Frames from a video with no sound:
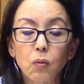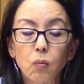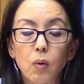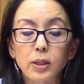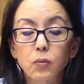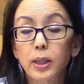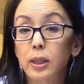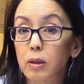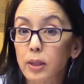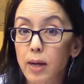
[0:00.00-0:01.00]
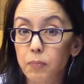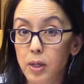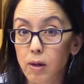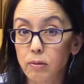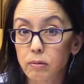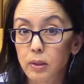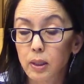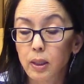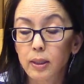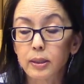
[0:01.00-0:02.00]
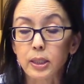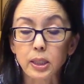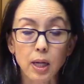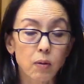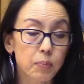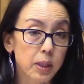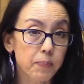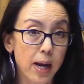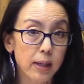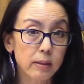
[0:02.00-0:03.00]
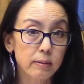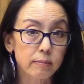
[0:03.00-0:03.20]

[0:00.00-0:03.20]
Once we get a good embryo, this is how we put it back.